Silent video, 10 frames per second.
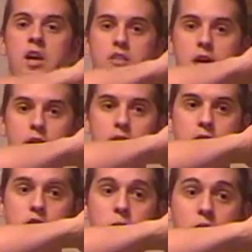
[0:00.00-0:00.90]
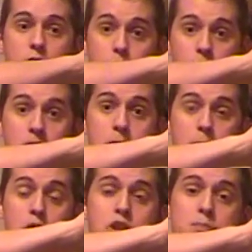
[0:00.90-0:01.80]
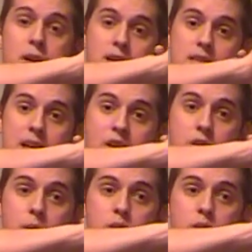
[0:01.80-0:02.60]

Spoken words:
that you had to really push because they